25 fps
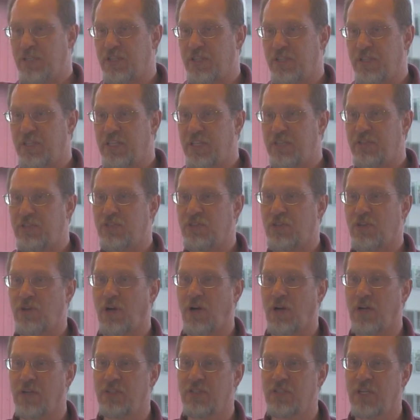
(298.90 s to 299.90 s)
to
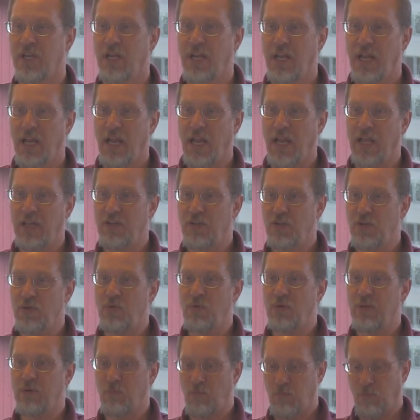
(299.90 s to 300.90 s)
discharge, and you
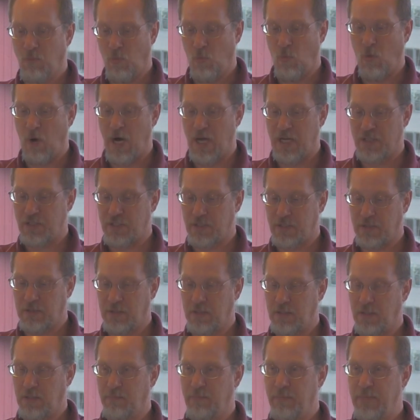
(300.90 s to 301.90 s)
would watch the
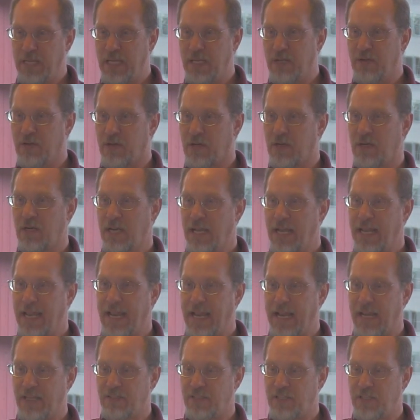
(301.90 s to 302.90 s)
little meter
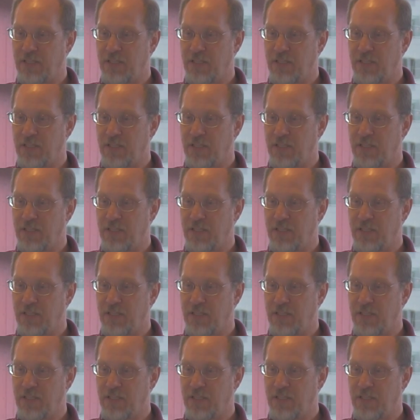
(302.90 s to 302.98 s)
as it